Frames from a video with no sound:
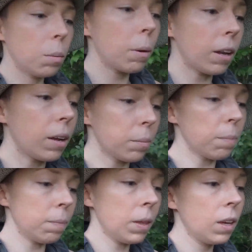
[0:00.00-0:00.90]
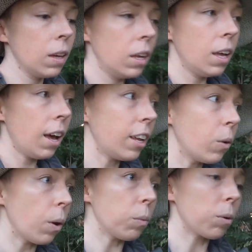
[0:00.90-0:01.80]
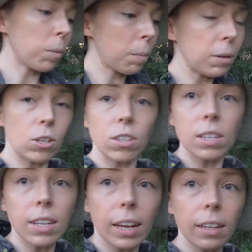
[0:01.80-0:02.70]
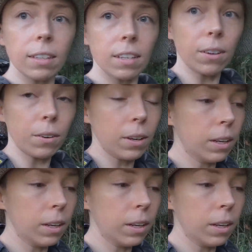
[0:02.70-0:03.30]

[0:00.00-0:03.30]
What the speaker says: But I know I'll warm up in just a second. So